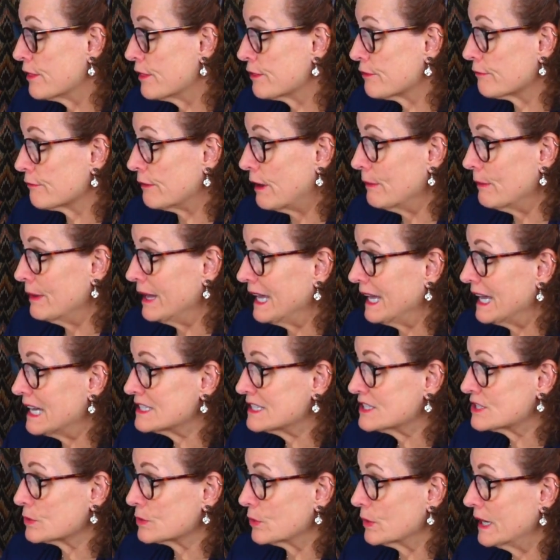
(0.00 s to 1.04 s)
throwing
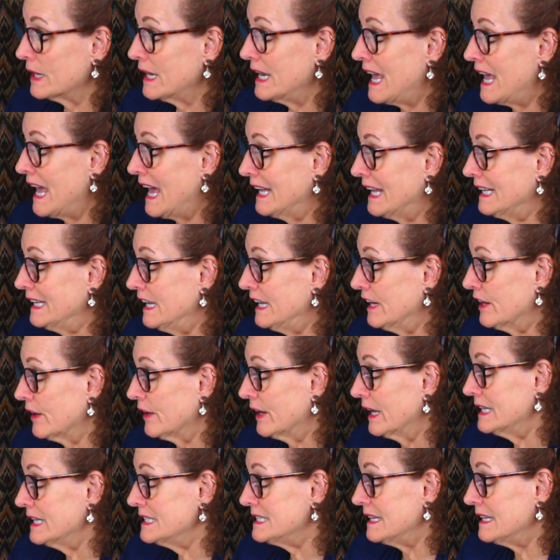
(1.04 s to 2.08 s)
assorted headgear
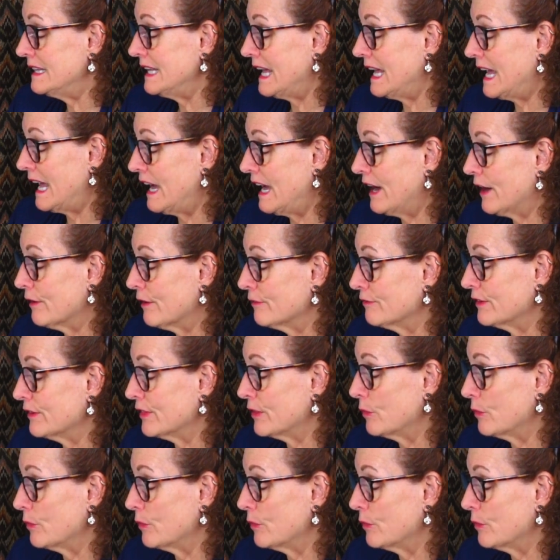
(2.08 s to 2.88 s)
into the air for the